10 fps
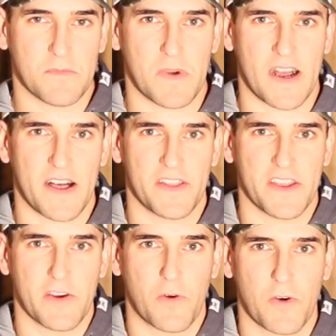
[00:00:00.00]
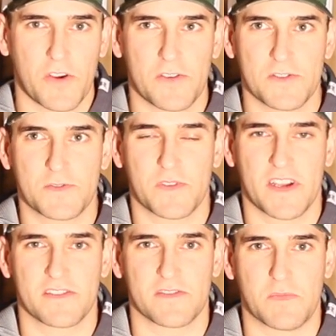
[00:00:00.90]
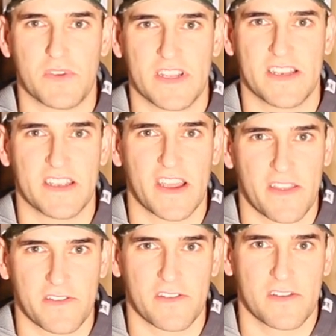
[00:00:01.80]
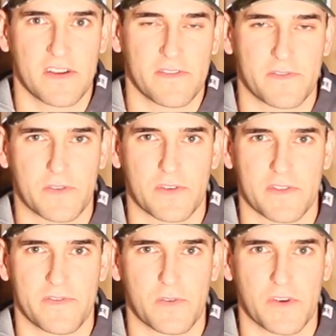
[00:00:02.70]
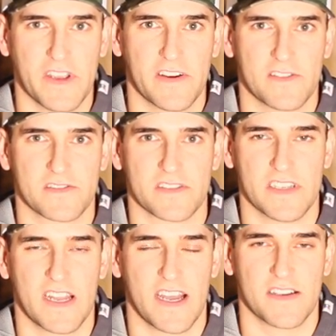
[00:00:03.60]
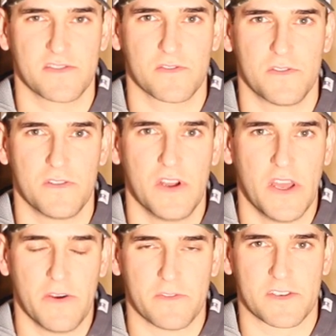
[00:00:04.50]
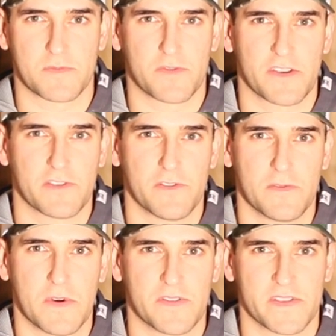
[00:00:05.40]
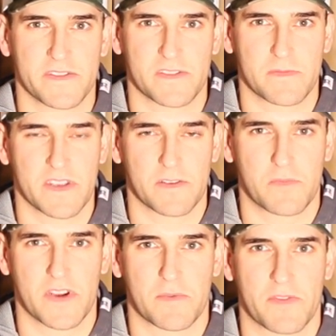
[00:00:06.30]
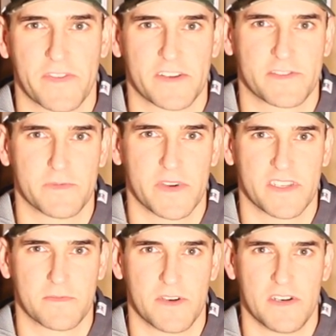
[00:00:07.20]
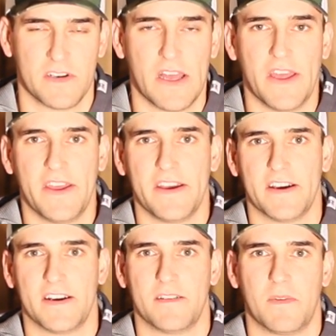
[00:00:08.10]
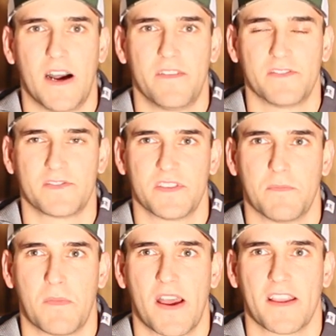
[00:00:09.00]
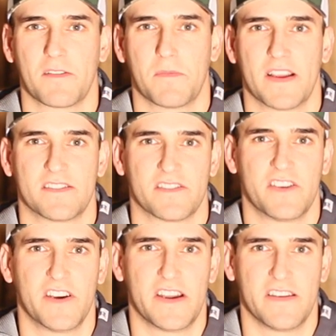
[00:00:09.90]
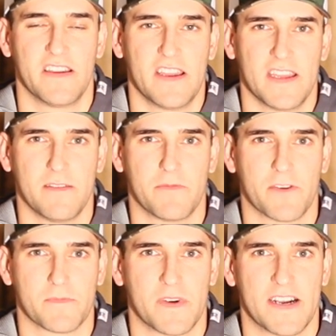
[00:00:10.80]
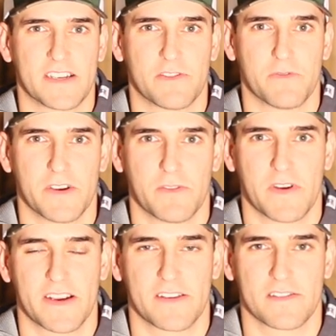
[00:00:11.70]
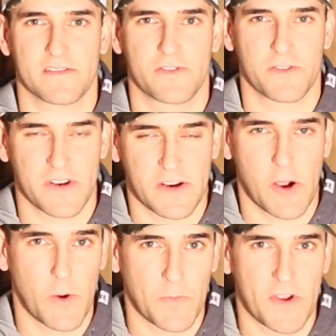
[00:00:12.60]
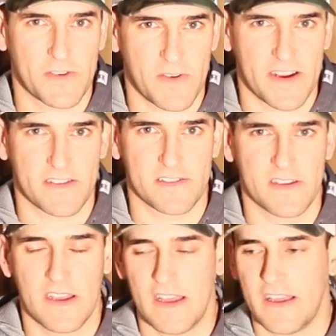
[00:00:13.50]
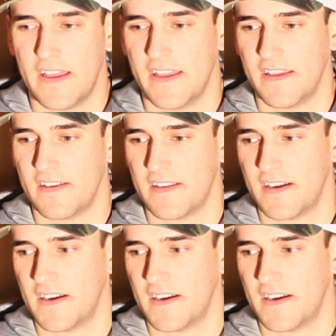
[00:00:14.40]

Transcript: by the Orioles. We actually played together for 4 years in high school, which is pretty cool, both of us getting to play professional baseball. Obviously, Mike makes the cut. He broke my career home run record, and